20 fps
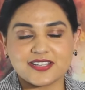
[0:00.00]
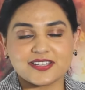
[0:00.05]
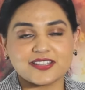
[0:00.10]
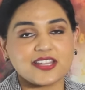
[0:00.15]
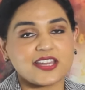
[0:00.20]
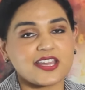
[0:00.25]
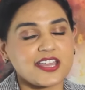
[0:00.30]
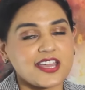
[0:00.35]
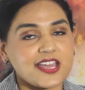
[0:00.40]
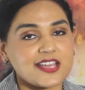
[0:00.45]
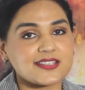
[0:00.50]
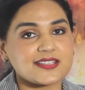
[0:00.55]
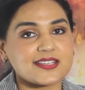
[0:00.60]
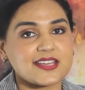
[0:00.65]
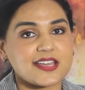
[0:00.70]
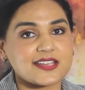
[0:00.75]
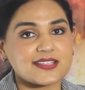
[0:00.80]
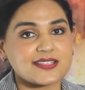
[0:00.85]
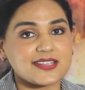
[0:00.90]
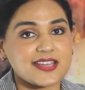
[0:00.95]
the
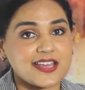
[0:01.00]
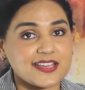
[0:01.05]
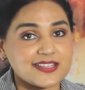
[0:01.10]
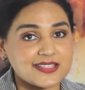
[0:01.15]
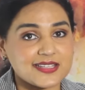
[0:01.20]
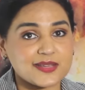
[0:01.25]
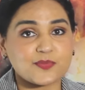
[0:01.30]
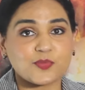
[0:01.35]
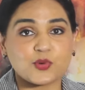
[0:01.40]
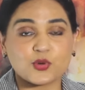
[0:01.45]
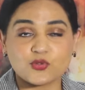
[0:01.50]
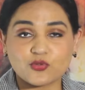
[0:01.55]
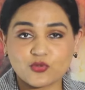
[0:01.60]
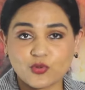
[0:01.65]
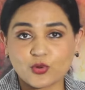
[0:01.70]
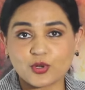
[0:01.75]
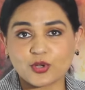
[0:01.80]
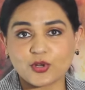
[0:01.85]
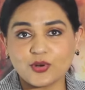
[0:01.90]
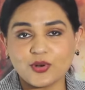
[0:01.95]
AICI CIC
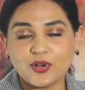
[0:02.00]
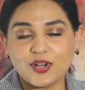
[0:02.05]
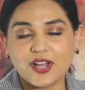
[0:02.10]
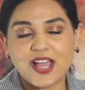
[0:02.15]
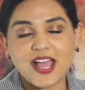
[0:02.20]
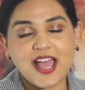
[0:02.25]
portfolio